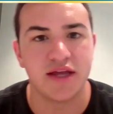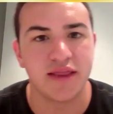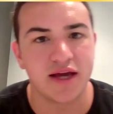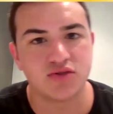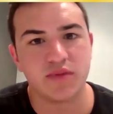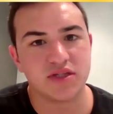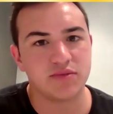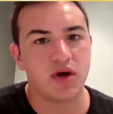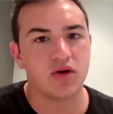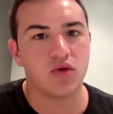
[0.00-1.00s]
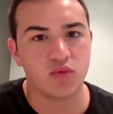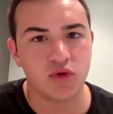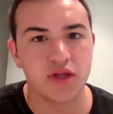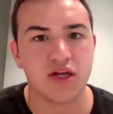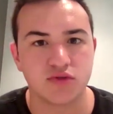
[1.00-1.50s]
and that's what makes the model
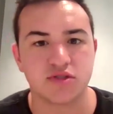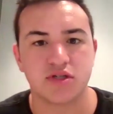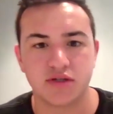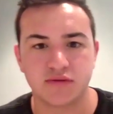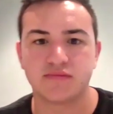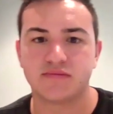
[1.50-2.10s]
really interesting.